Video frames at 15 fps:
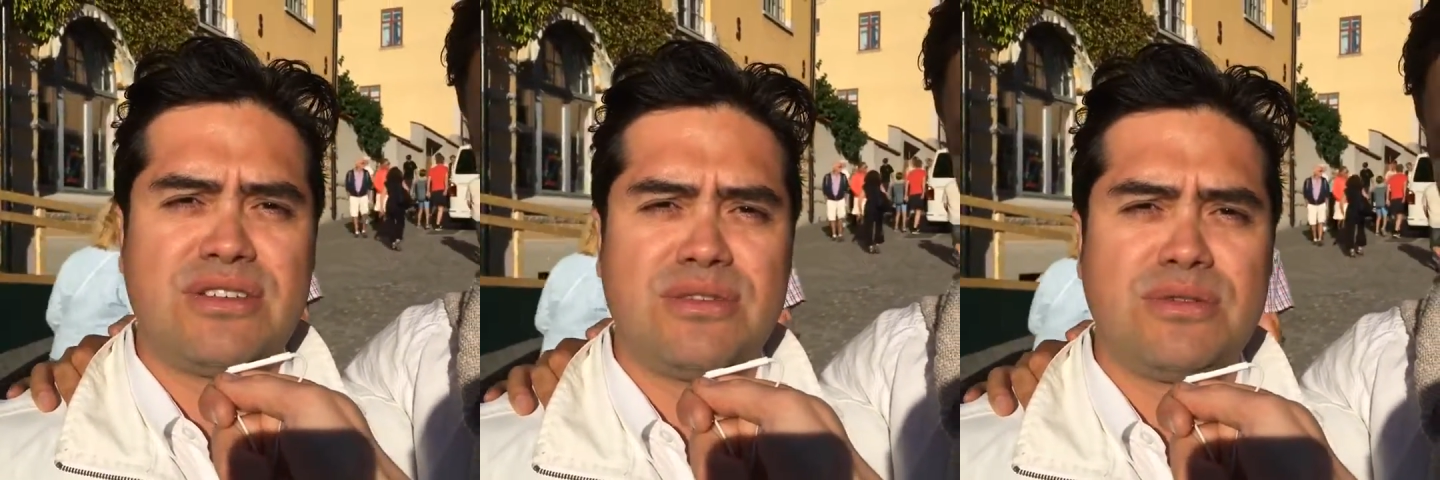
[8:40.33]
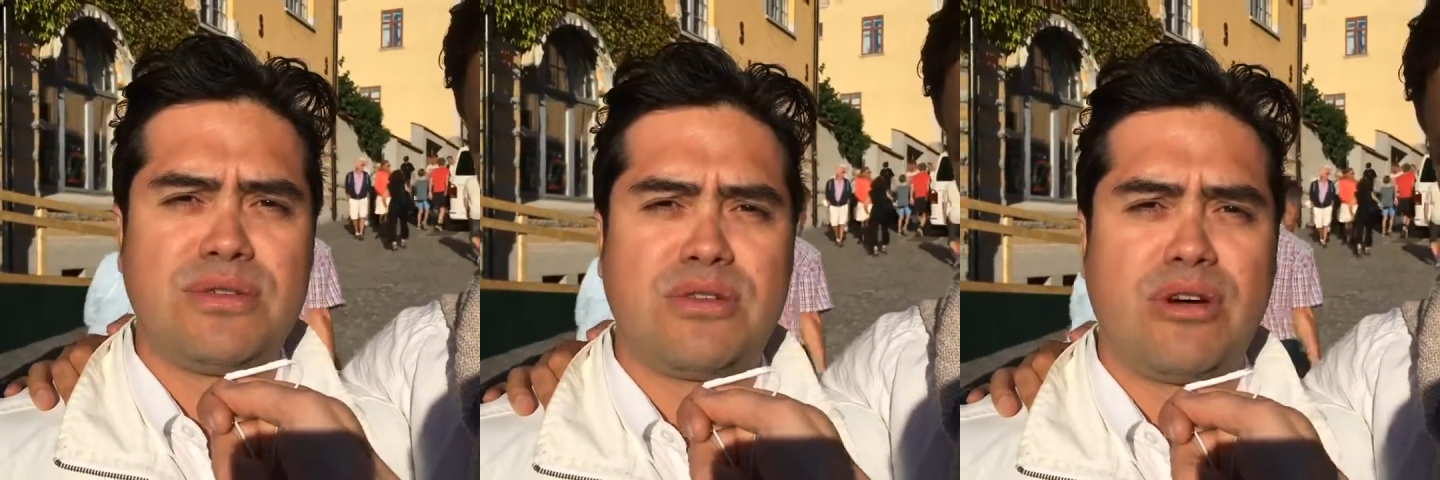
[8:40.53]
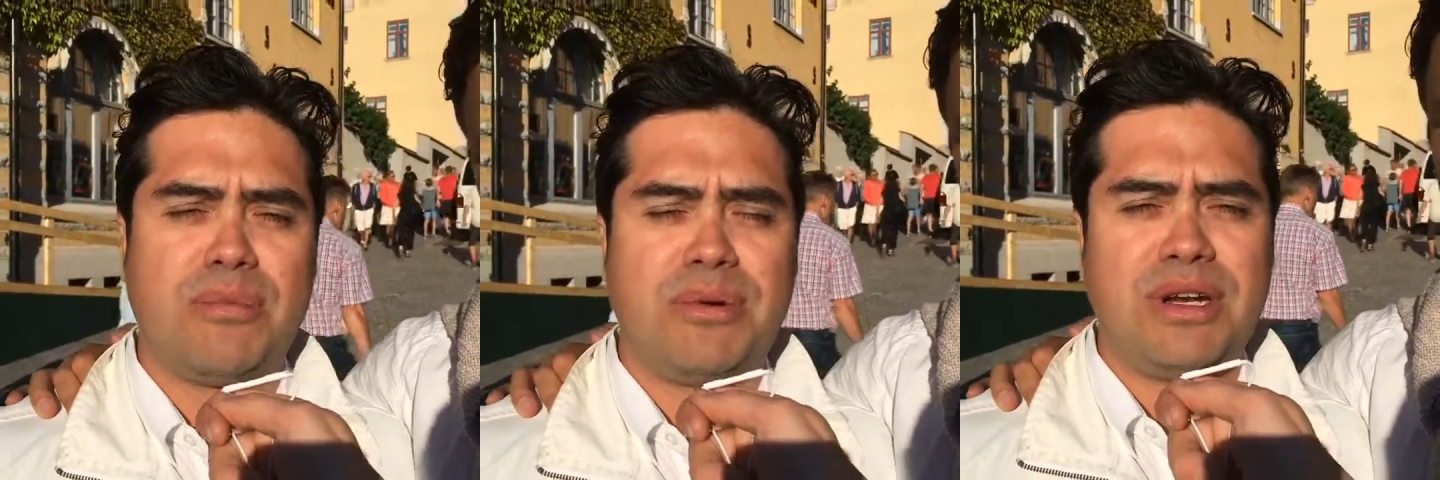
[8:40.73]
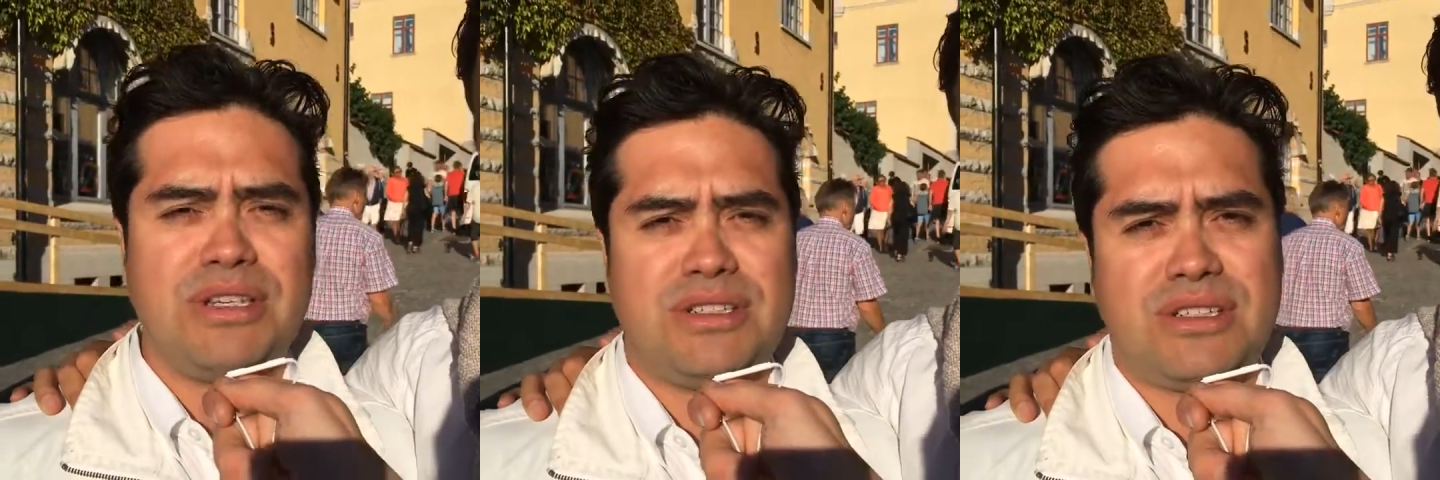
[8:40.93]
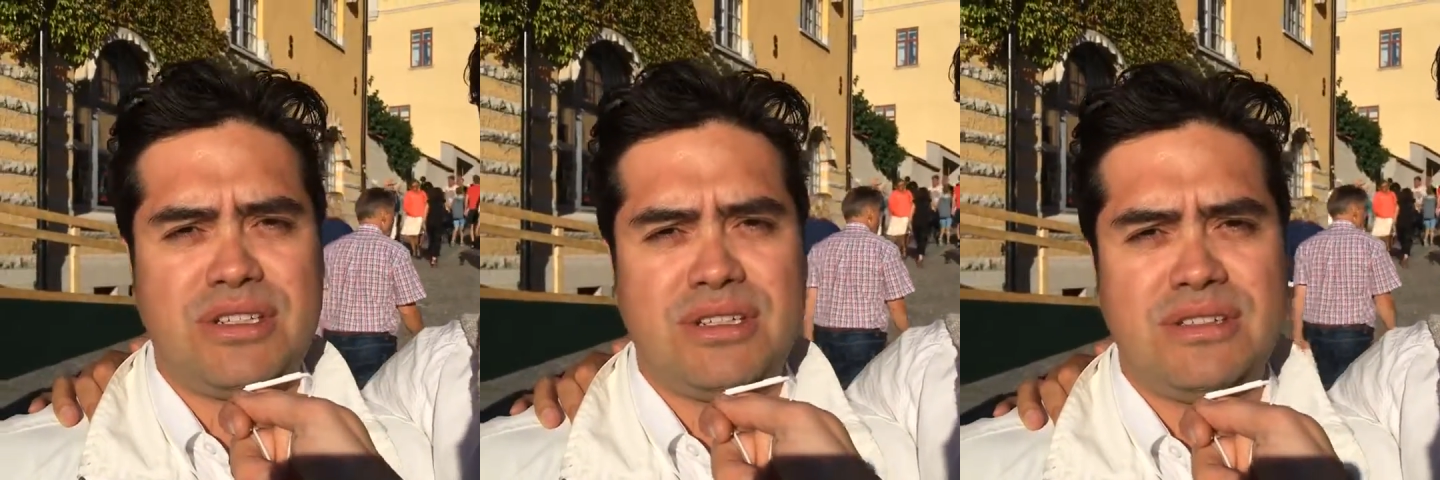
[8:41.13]
to
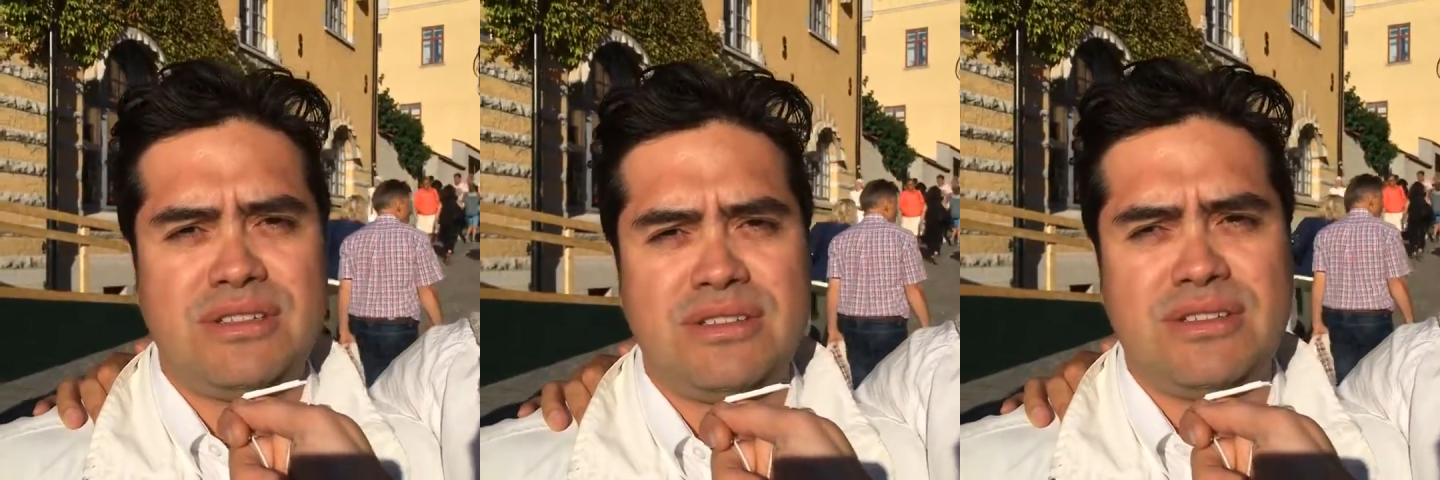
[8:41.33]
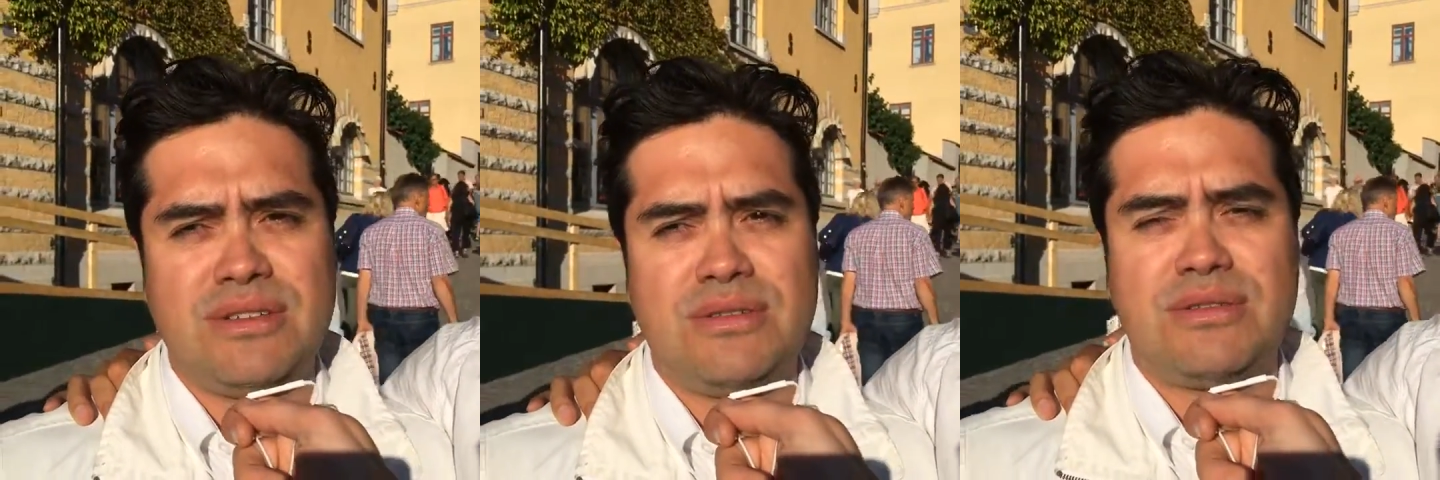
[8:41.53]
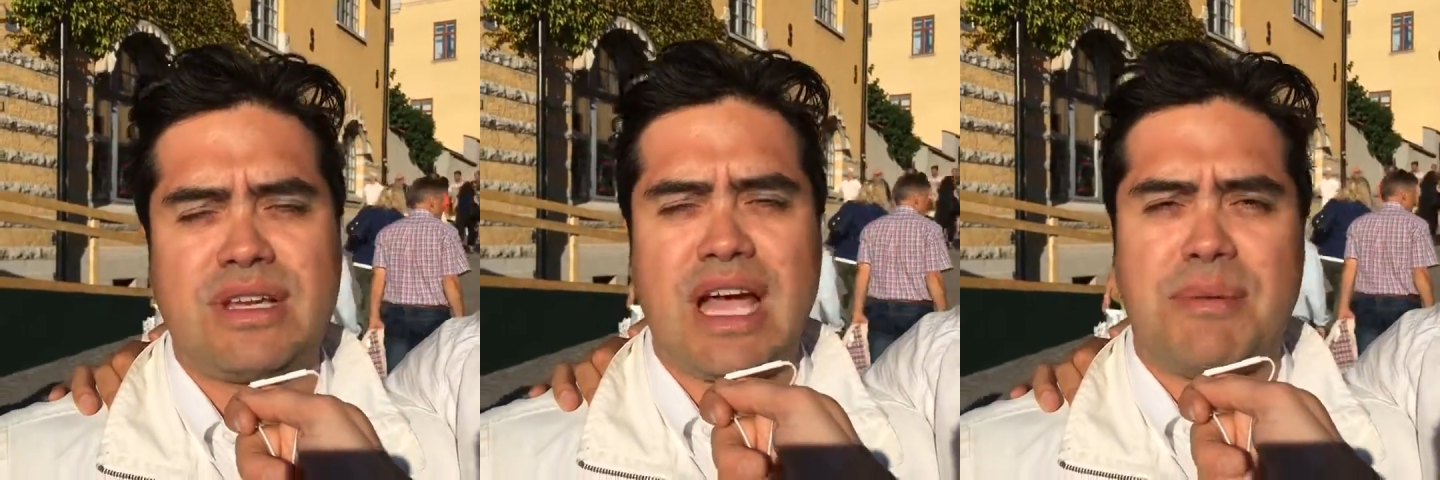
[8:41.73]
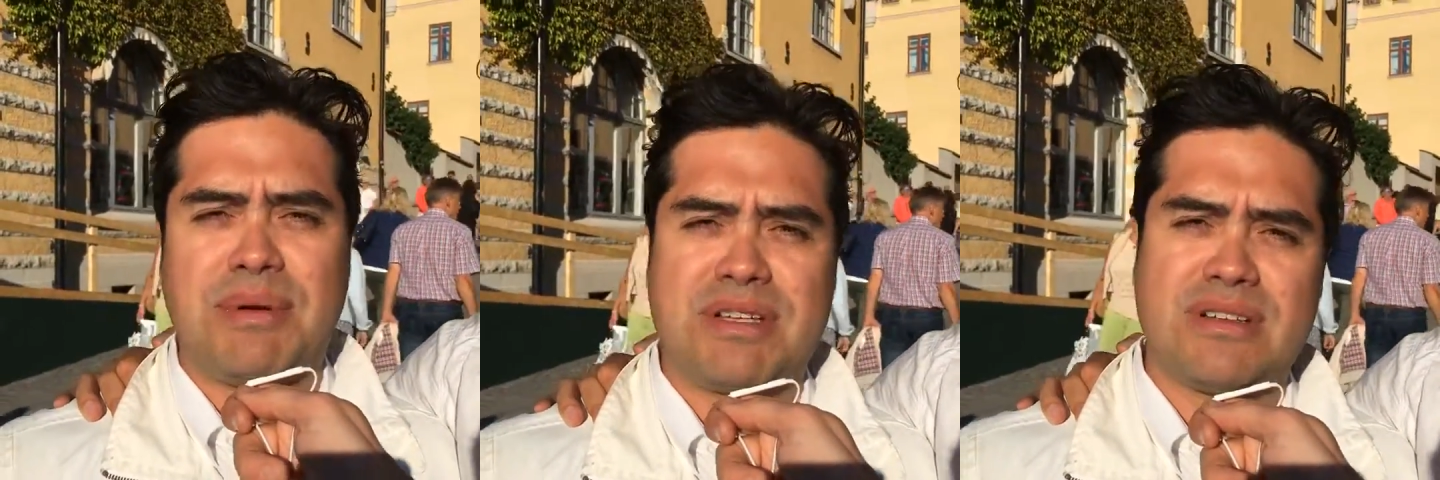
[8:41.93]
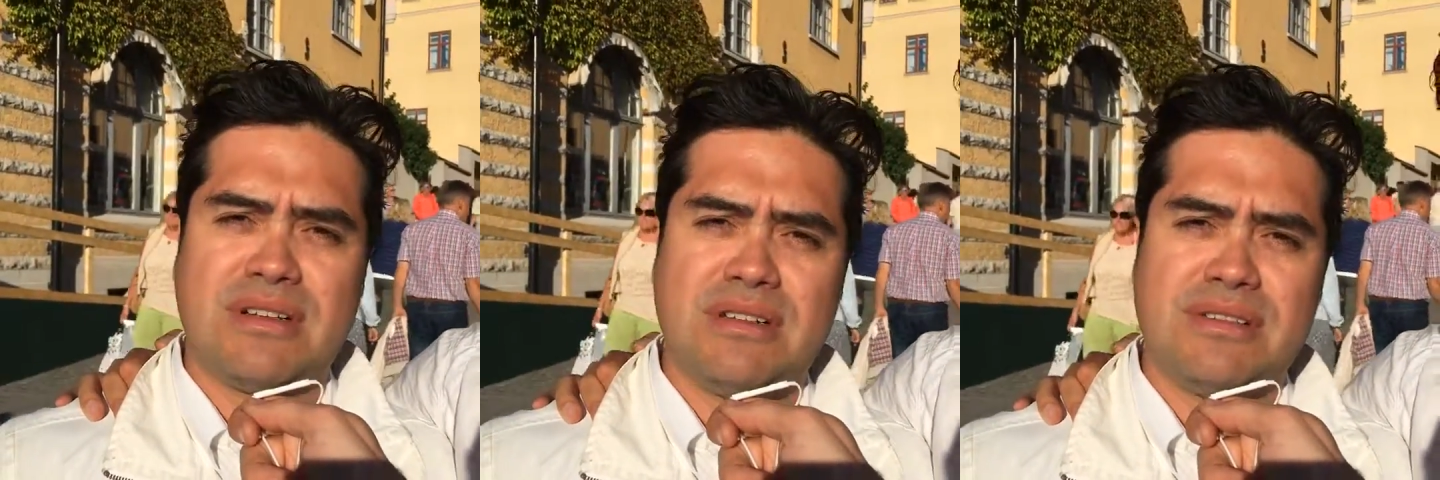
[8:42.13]
cooperation to
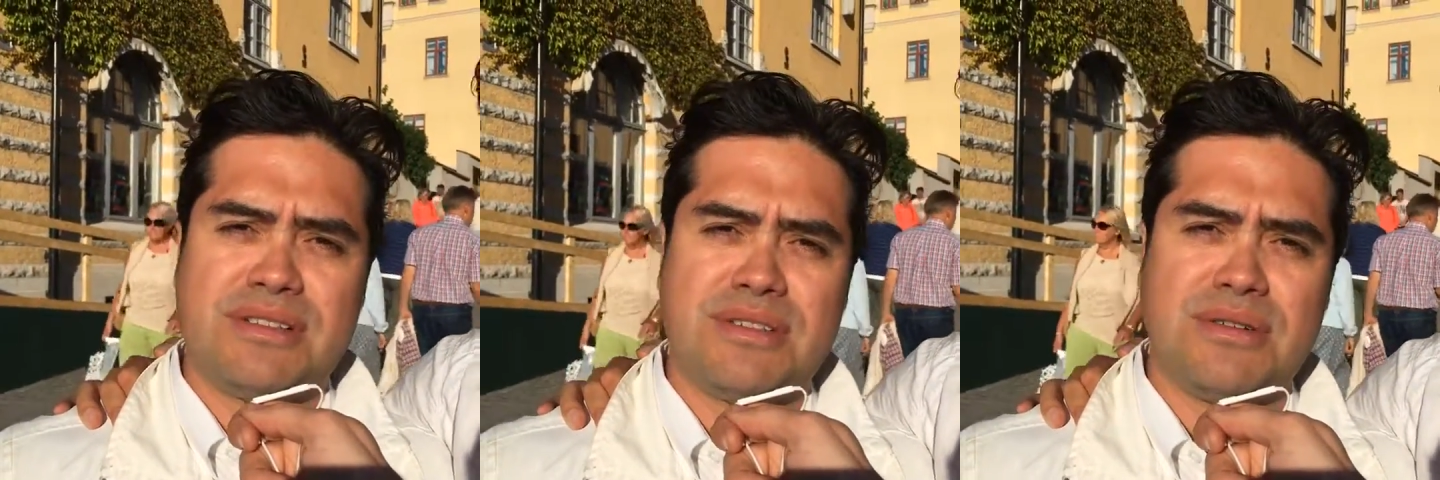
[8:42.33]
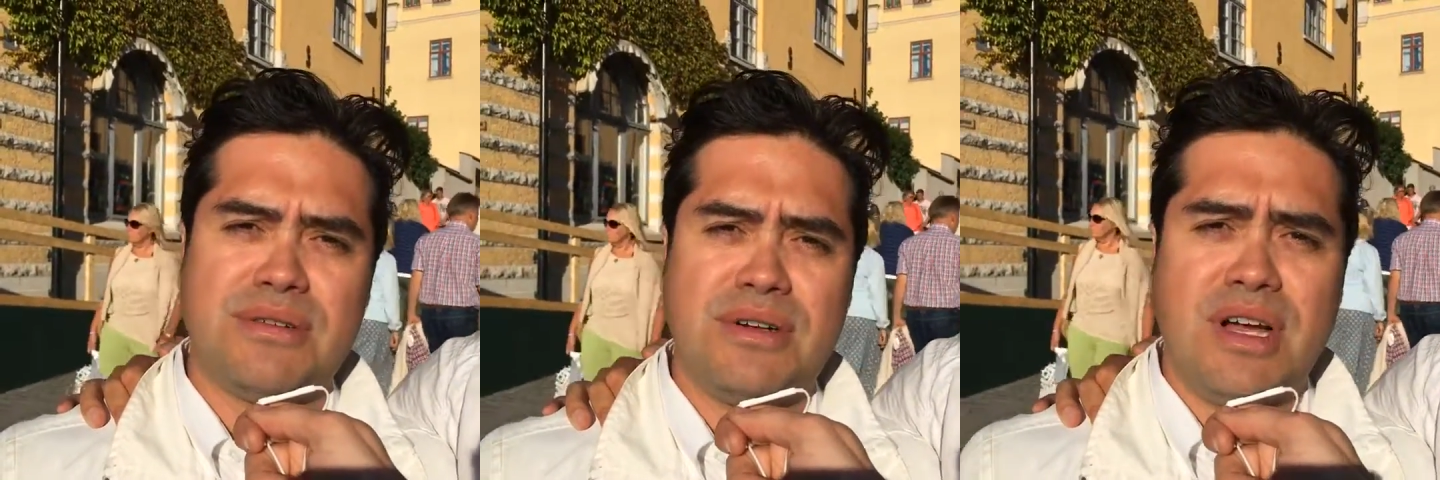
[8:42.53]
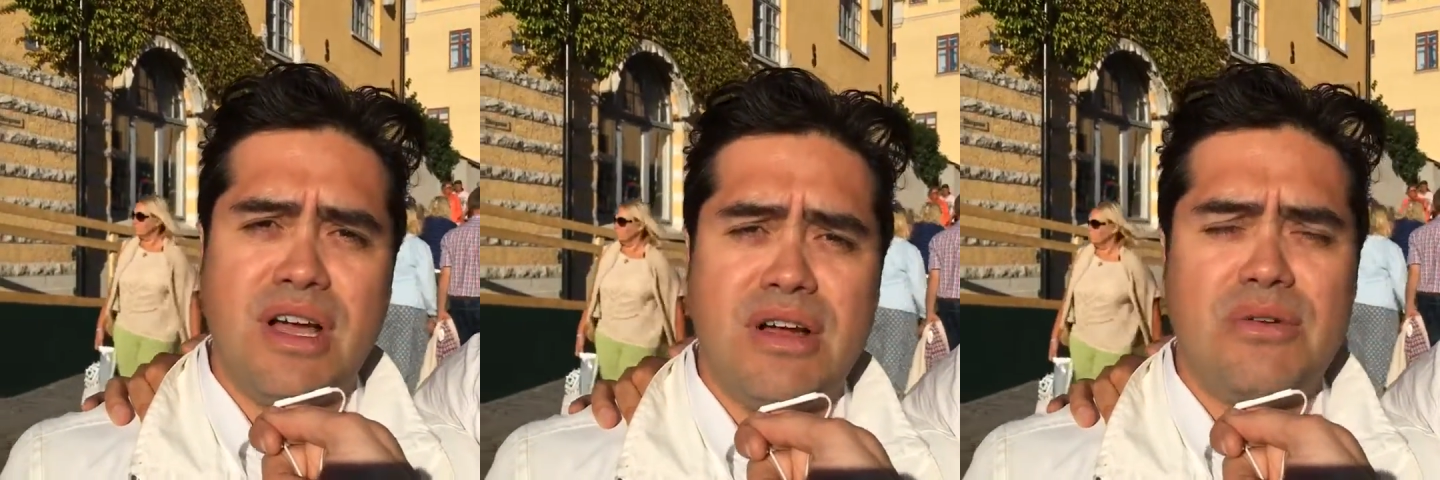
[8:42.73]
capital to